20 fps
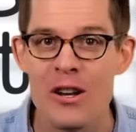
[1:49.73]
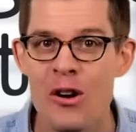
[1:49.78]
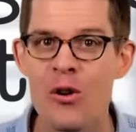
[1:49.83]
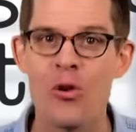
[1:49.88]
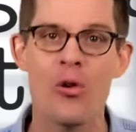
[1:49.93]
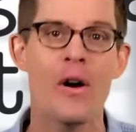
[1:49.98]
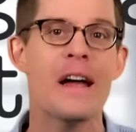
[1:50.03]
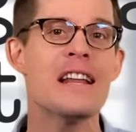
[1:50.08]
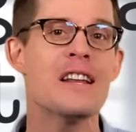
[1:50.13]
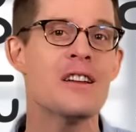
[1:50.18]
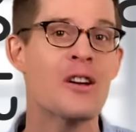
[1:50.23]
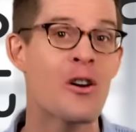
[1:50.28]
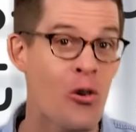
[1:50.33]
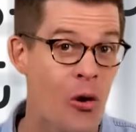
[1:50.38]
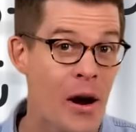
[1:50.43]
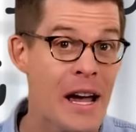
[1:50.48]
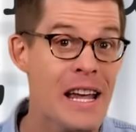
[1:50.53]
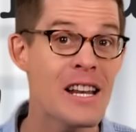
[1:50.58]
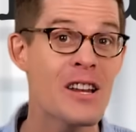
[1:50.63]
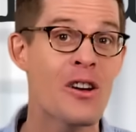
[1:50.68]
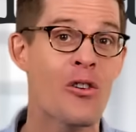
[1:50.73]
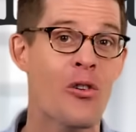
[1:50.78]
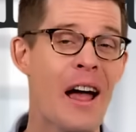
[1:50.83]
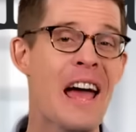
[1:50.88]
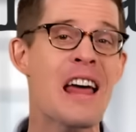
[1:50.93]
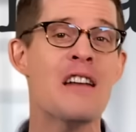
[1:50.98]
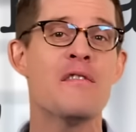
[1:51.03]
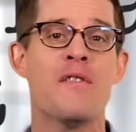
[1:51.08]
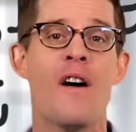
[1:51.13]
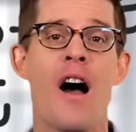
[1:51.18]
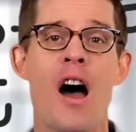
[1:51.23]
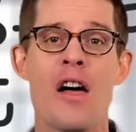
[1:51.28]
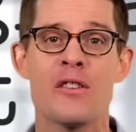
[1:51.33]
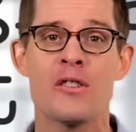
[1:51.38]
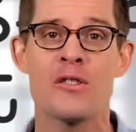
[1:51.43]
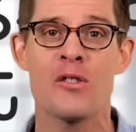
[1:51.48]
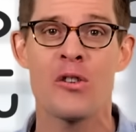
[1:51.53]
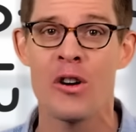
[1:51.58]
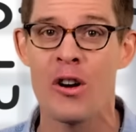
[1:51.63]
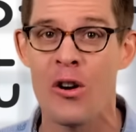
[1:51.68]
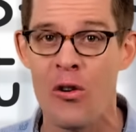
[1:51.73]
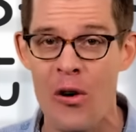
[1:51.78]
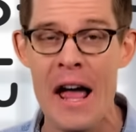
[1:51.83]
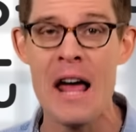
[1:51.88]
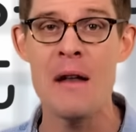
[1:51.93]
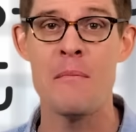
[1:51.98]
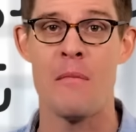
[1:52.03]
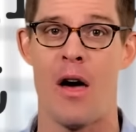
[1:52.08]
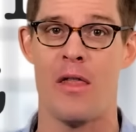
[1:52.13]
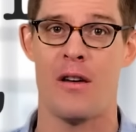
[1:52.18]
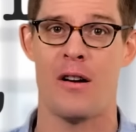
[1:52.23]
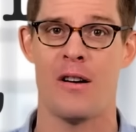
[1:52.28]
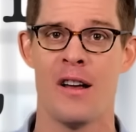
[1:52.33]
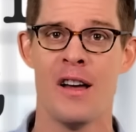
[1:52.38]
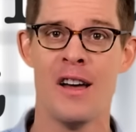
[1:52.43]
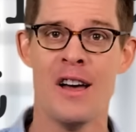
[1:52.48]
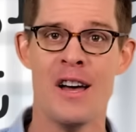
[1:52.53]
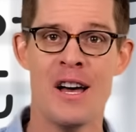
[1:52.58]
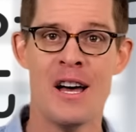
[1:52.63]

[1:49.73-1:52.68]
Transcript: great, great grandfather or grandmother.